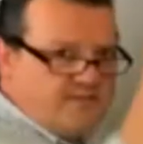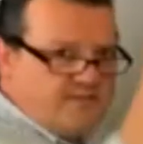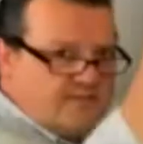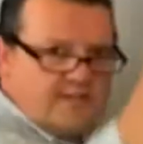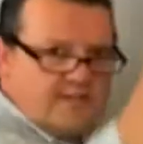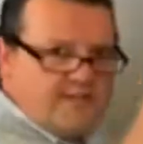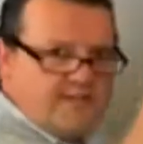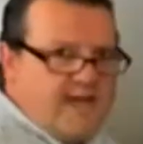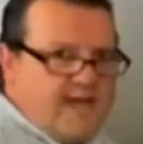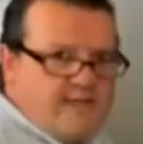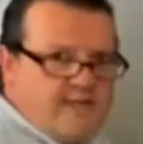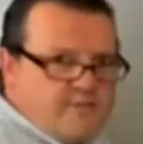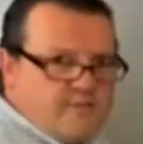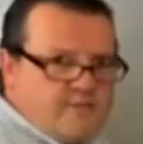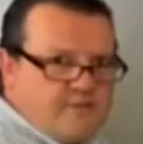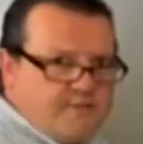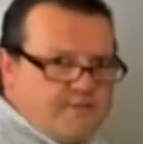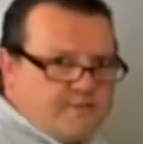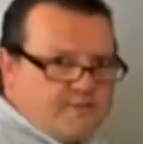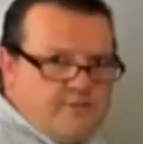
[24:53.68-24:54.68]
is a cloud
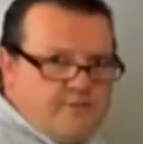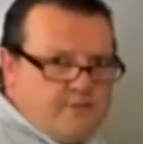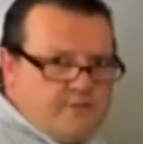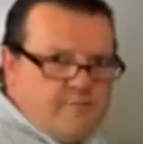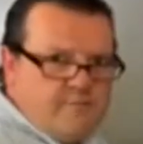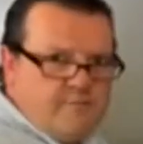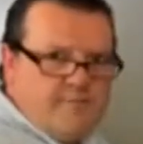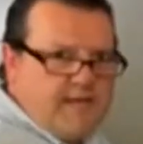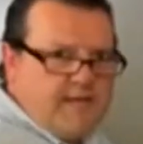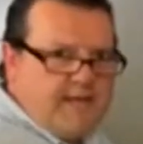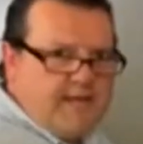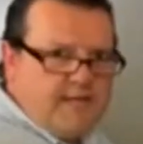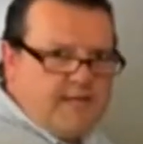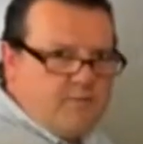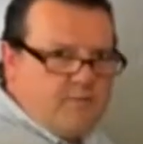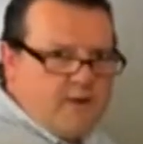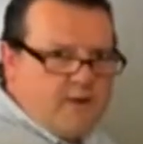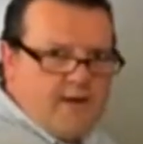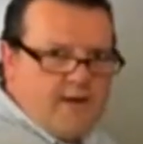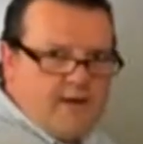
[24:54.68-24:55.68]
service, so you can be
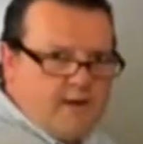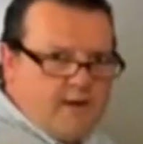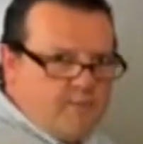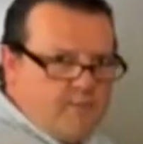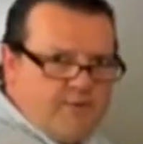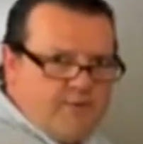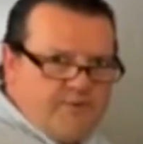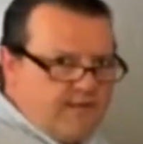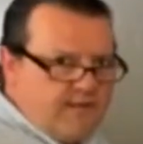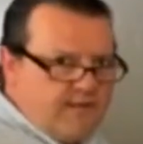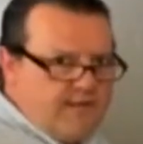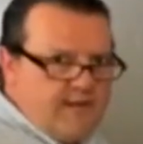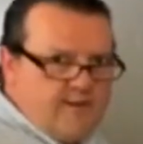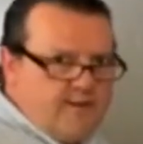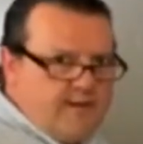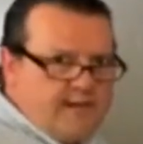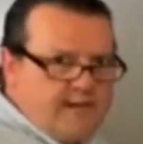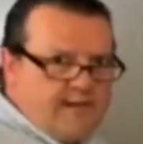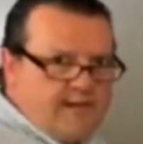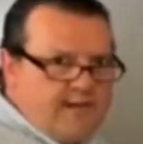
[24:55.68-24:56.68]
anywhere with an
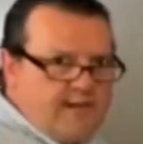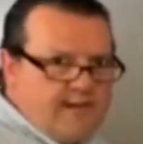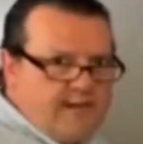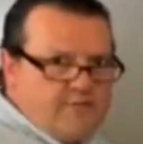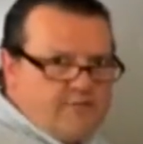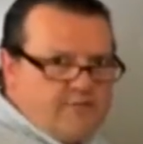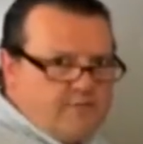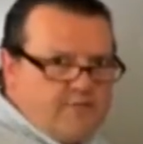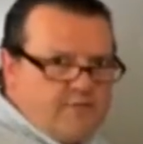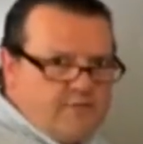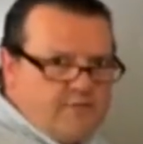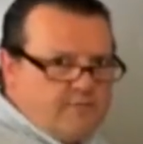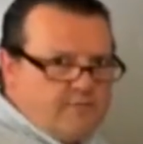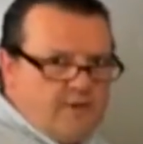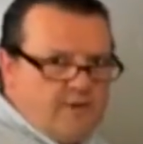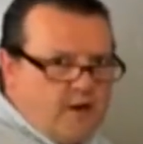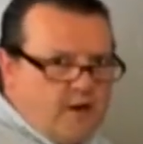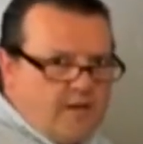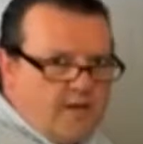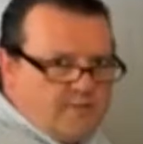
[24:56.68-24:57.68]
internet connection,
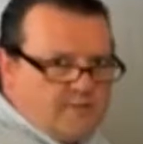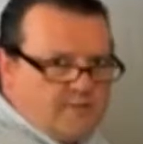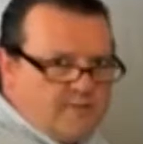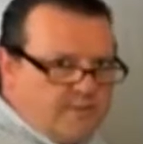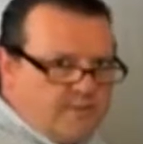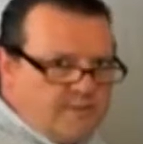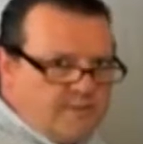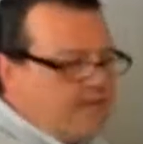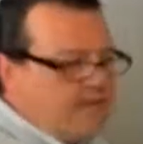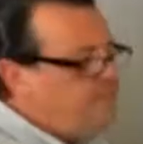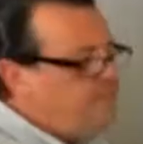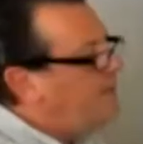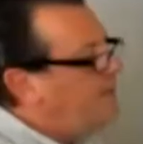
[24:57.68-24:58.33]
regardless of what type of